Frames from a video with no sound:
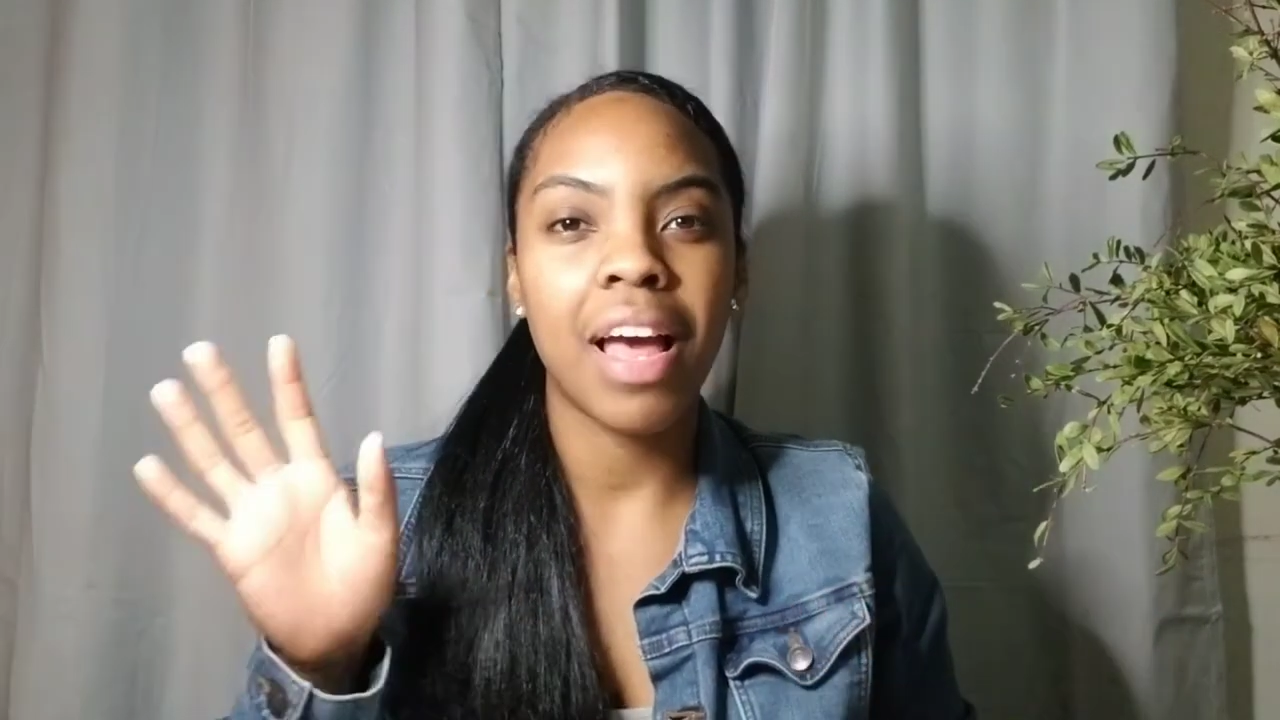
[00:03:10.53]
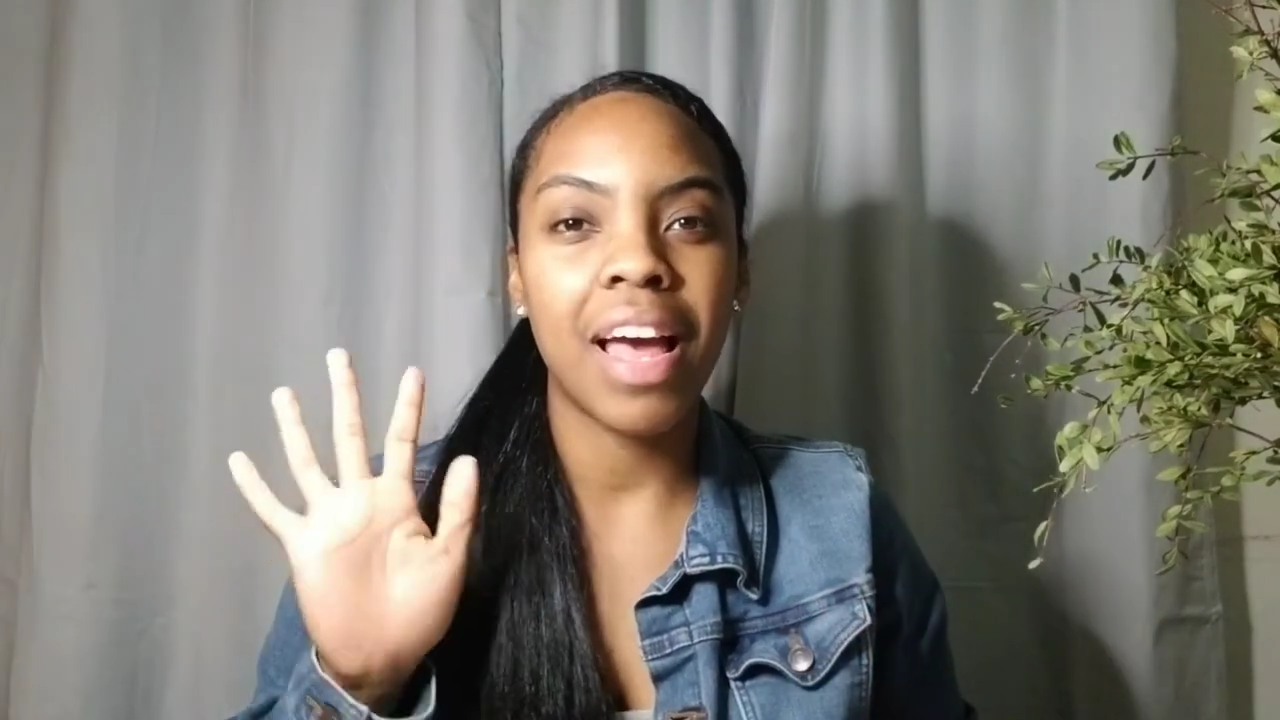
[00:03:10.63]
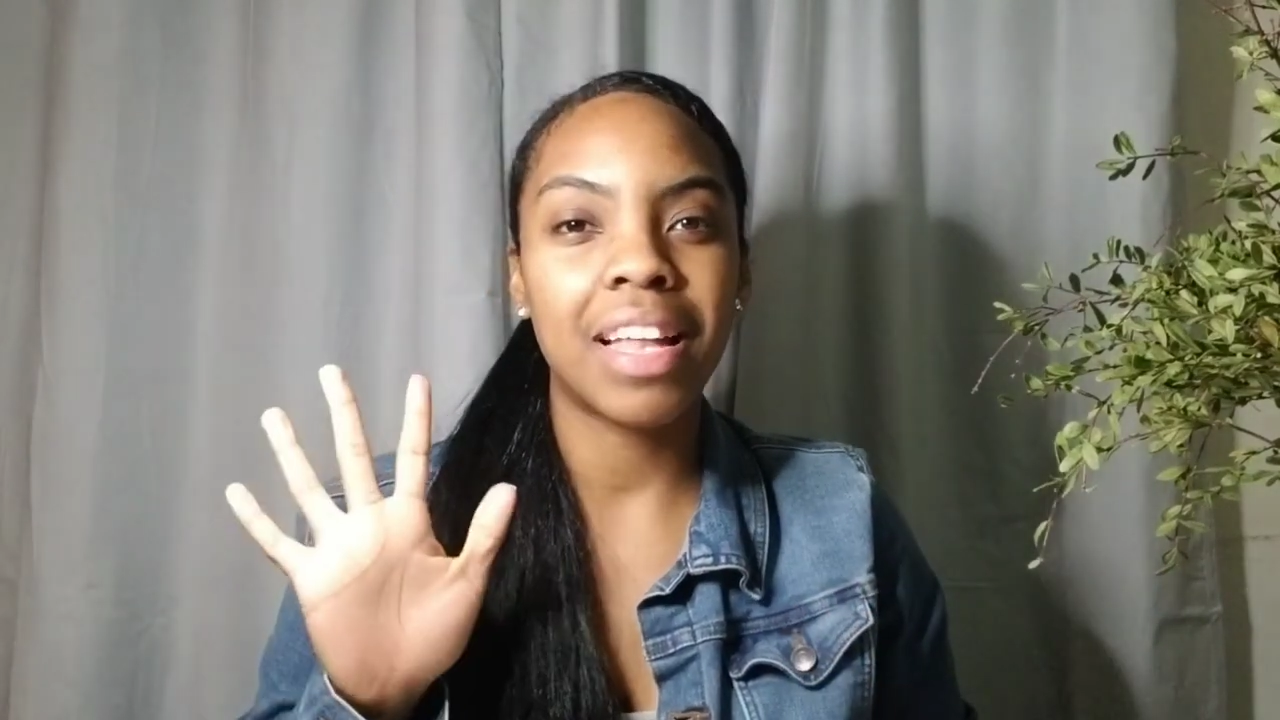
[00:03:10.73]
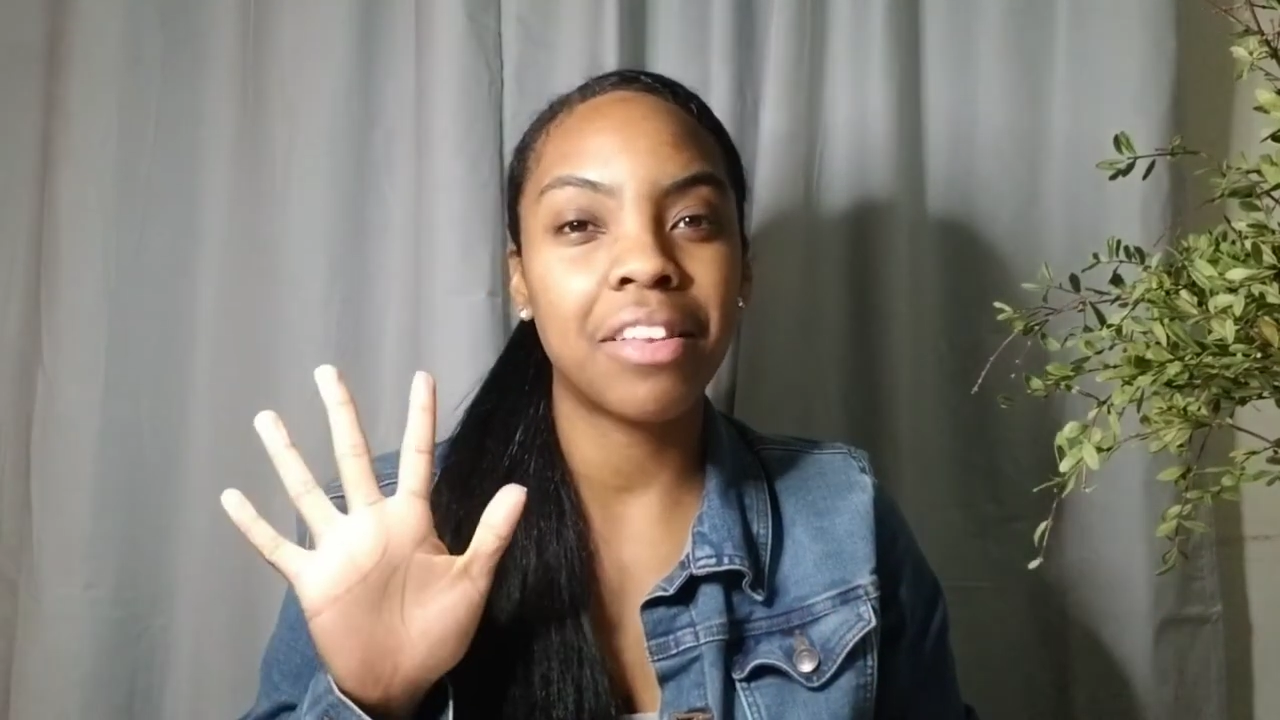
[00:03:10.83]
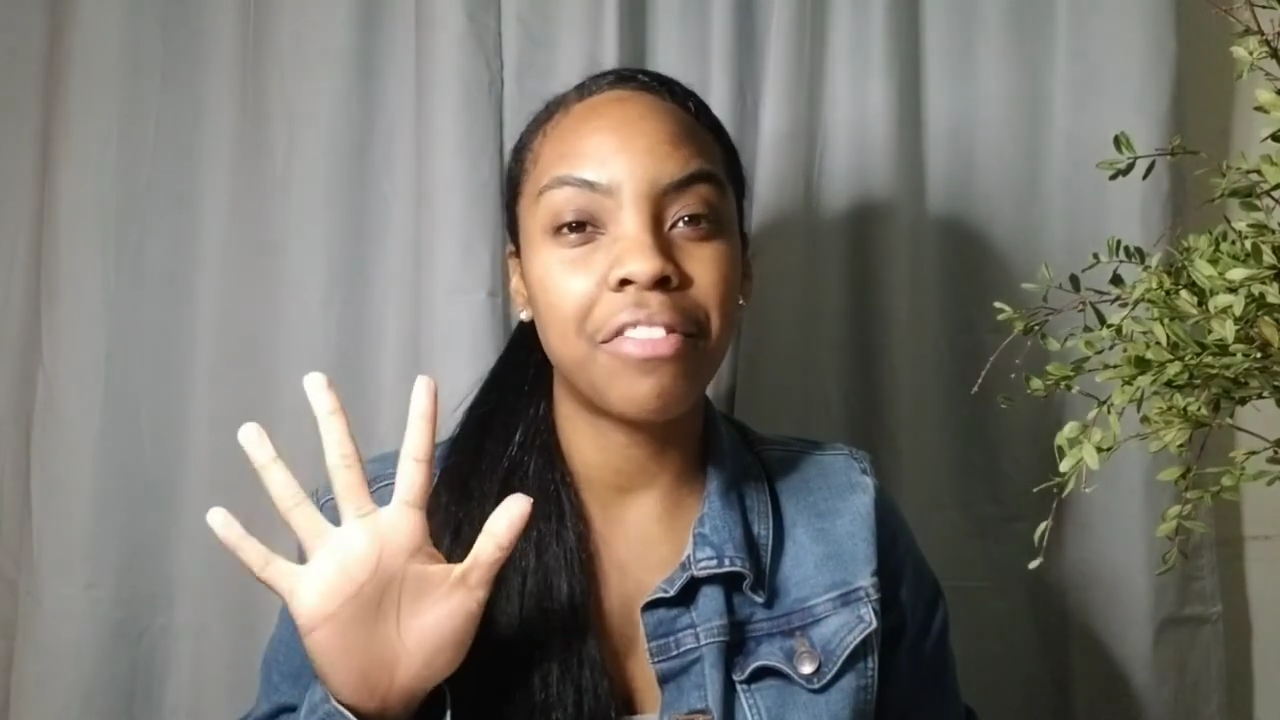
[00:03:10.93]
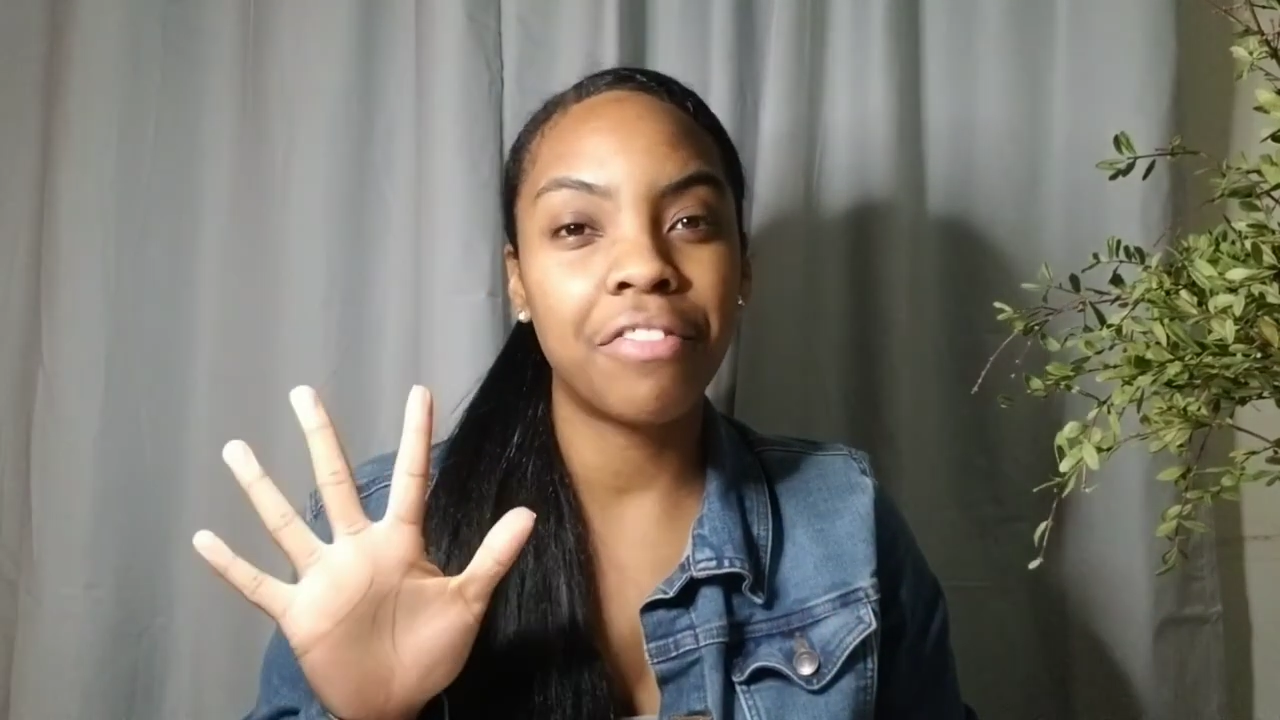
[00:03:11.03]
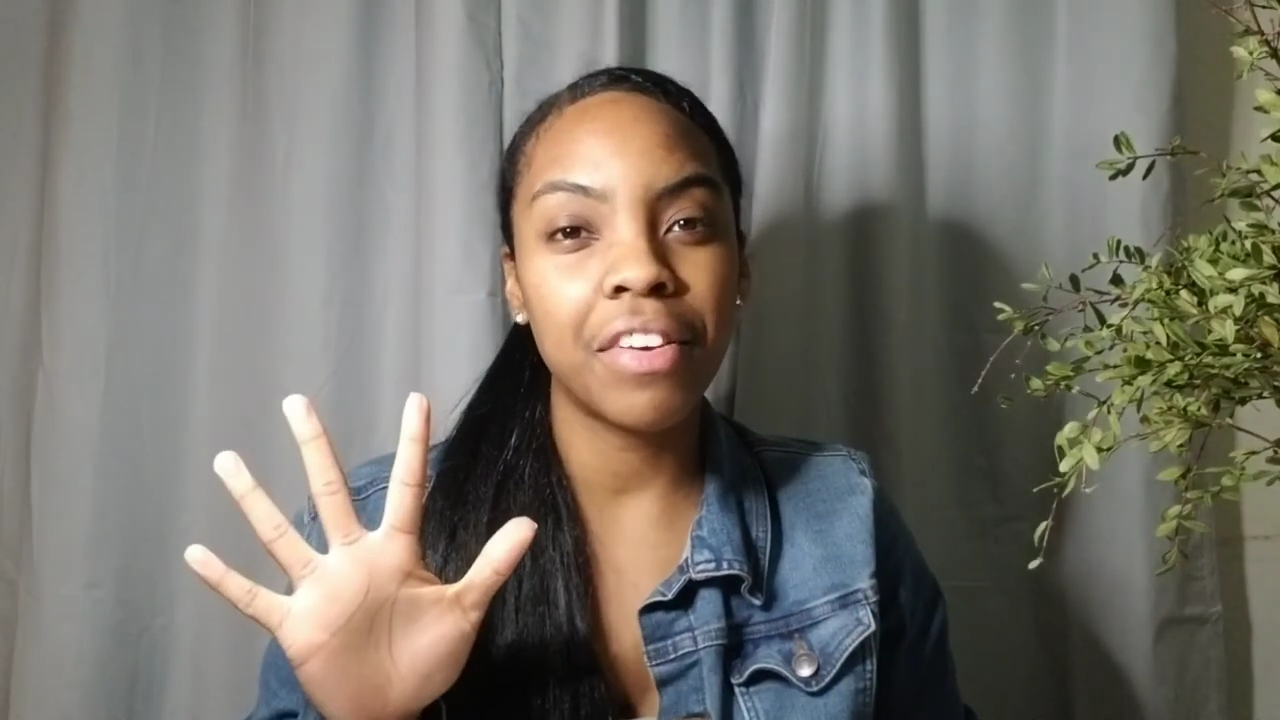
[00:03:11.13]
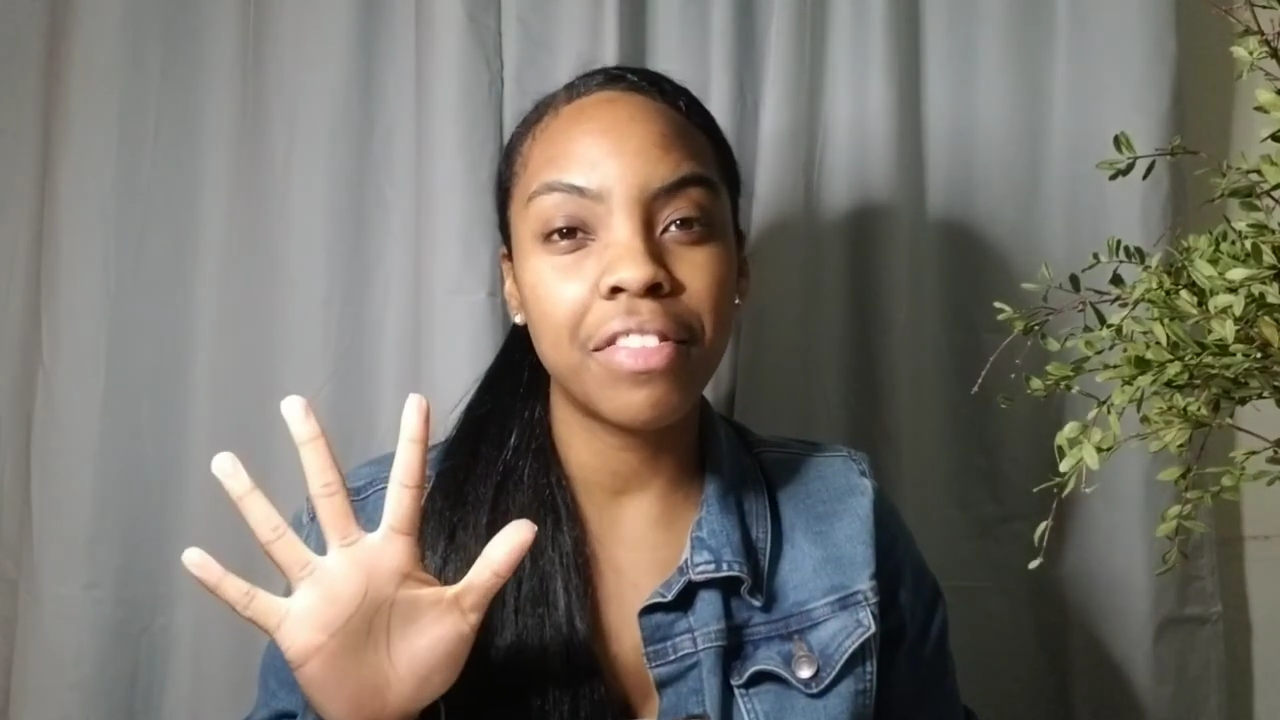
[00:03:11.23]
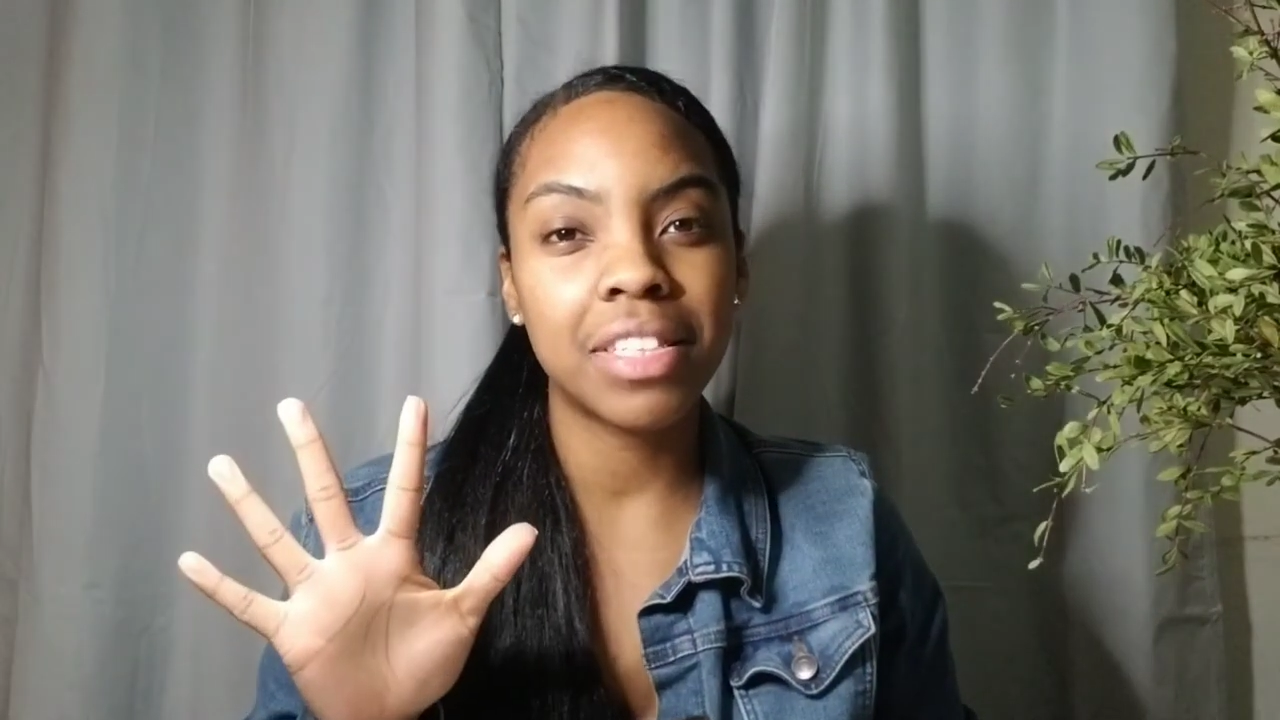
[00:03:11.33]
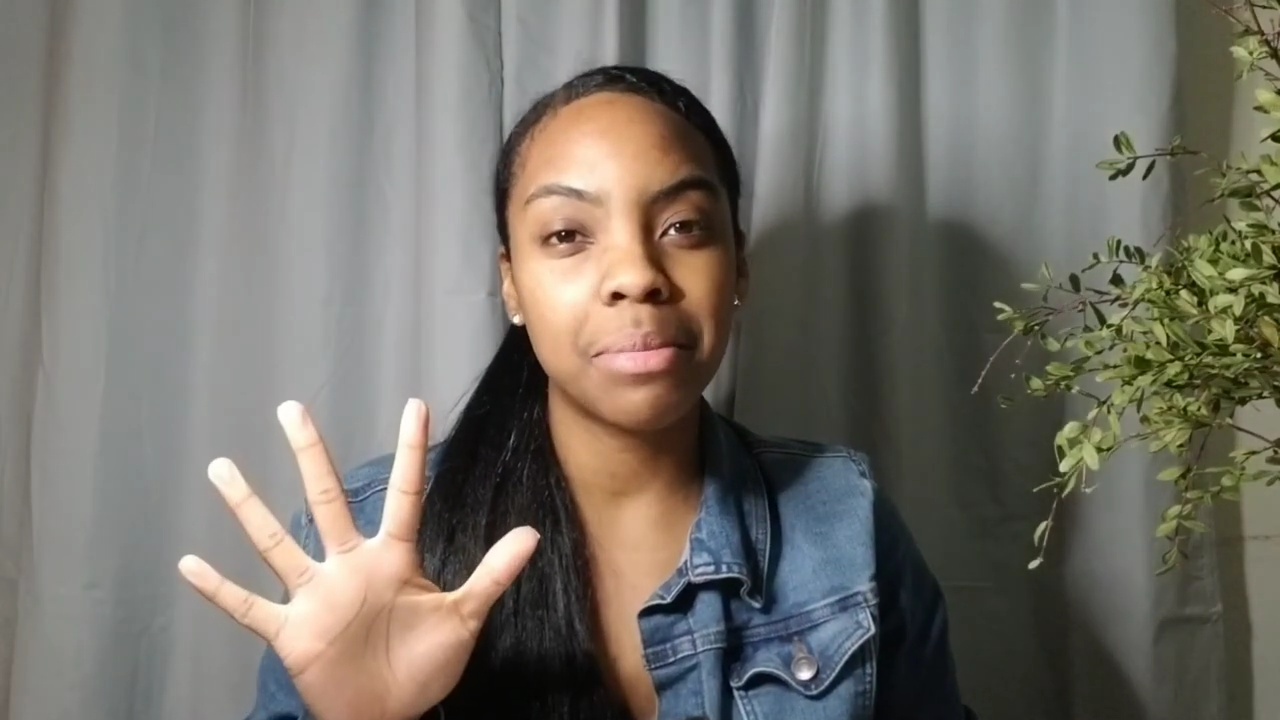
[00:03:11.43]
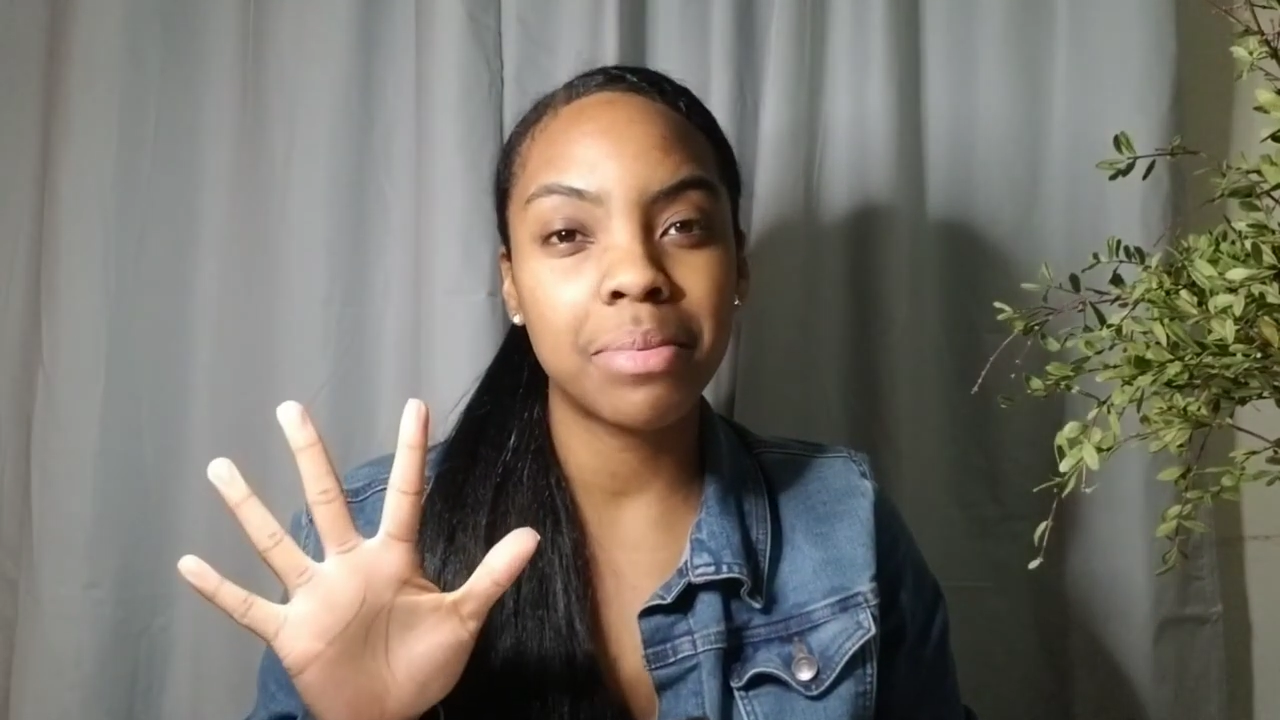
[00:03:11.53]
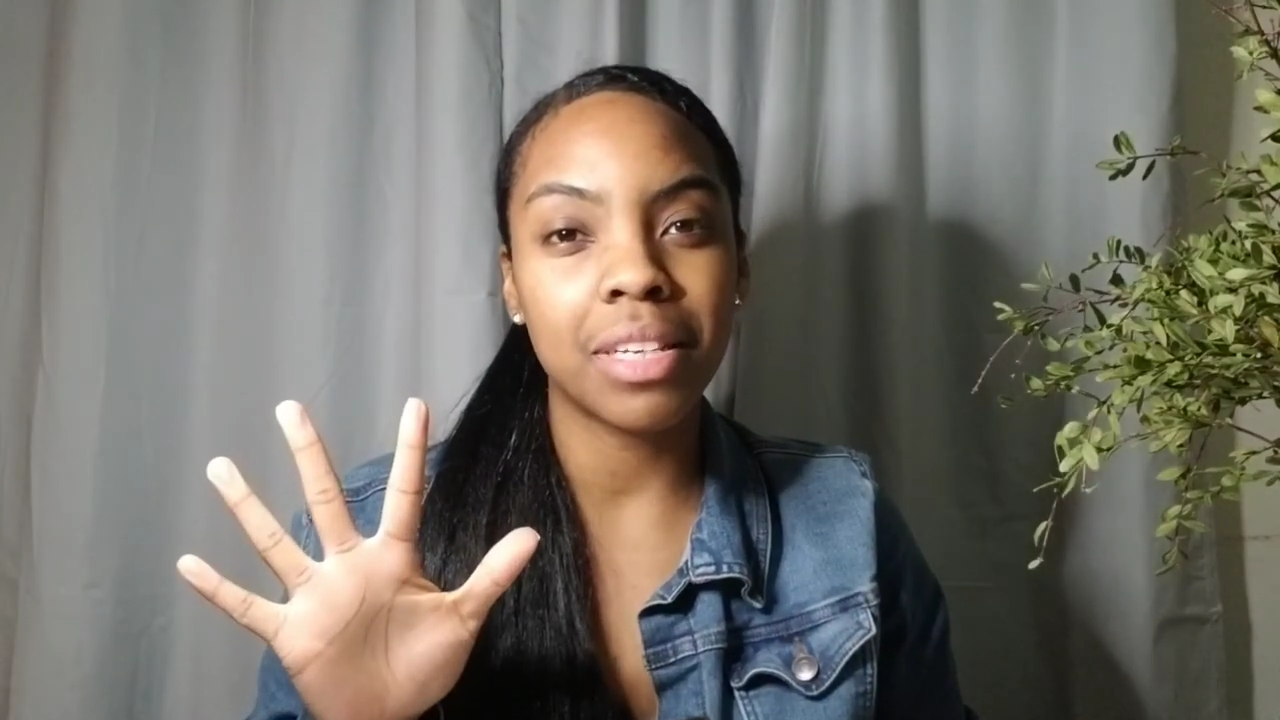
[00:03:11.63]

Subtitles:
And the fifth tip